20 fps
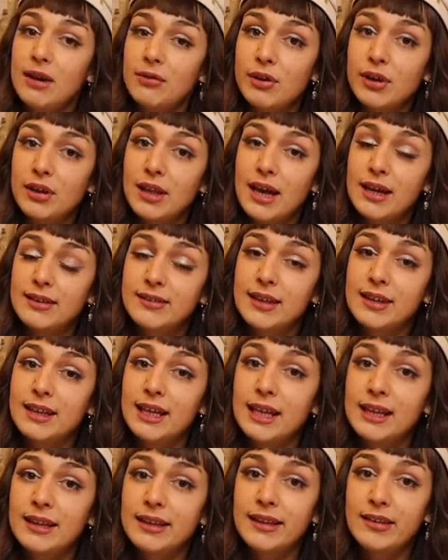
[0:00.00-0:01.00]
realized that
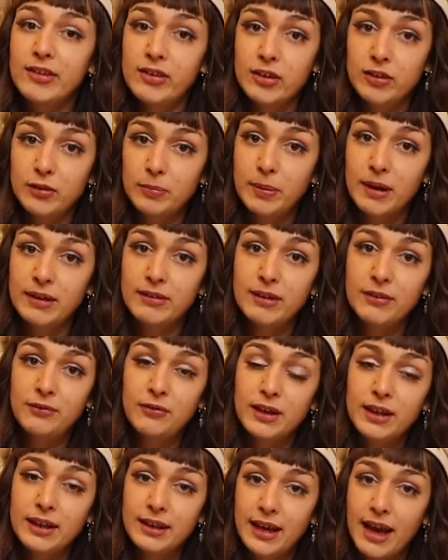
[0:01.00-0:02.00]
in this
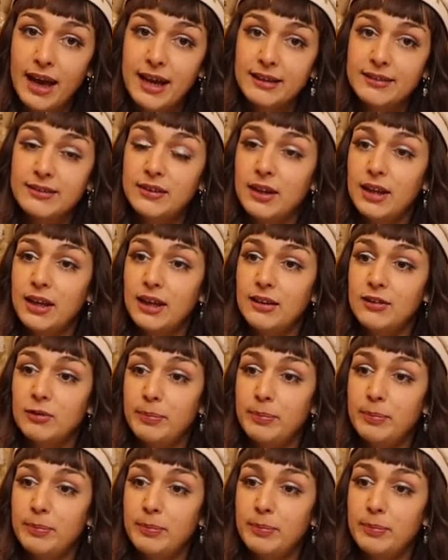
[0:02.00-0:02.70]
specific case it is